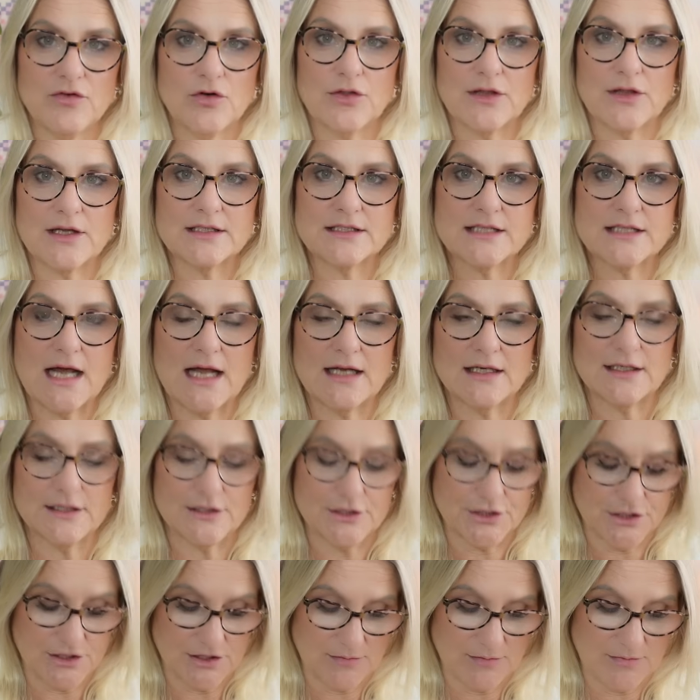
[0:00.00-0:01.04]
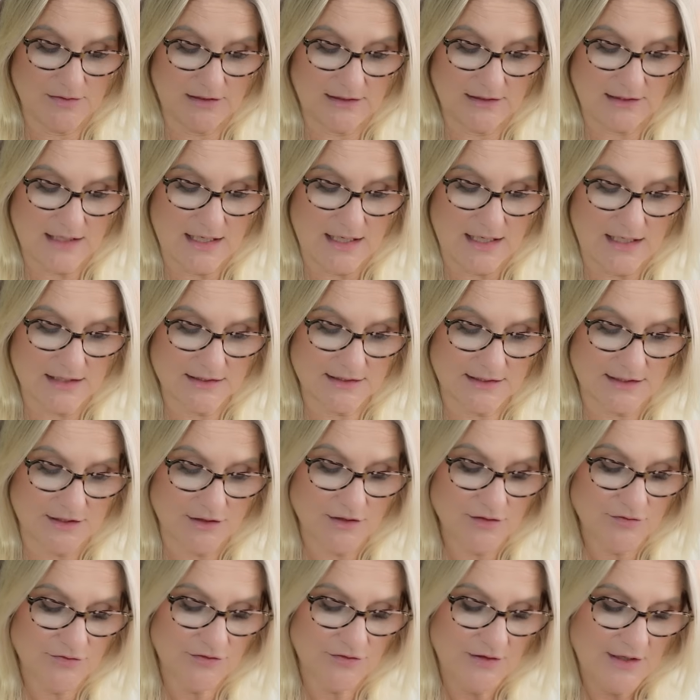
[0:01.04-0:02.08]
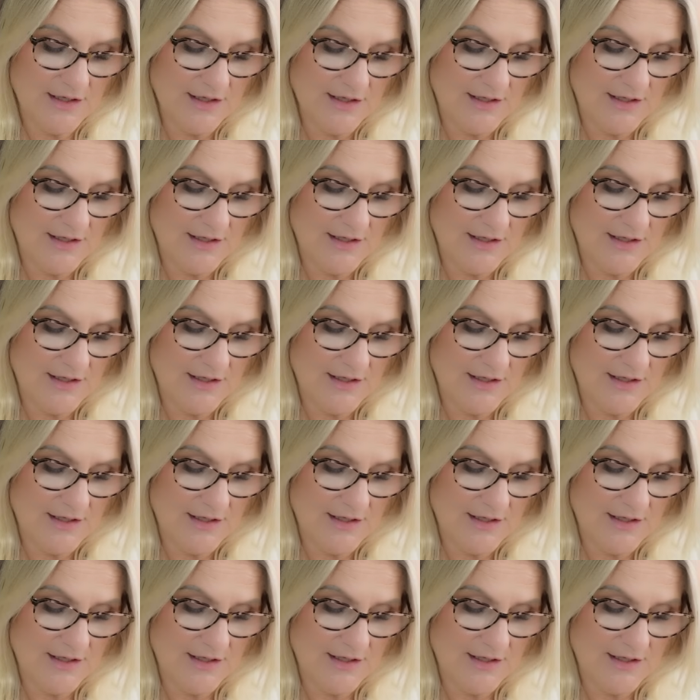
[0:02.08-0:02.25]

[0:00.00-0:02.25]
or the Italian tubular cast off,